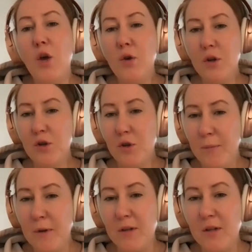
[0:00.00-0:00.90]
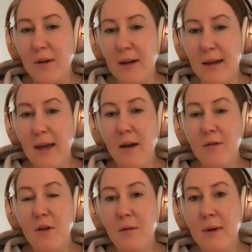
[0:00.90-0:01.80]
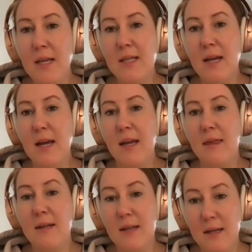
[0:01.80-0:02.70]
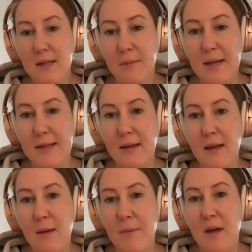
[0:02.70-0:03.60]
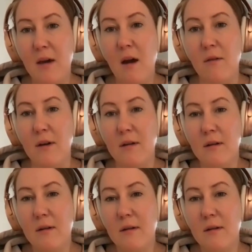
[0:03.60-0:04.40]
Who contributes to it? Like, how do you maintain the database and keep it current?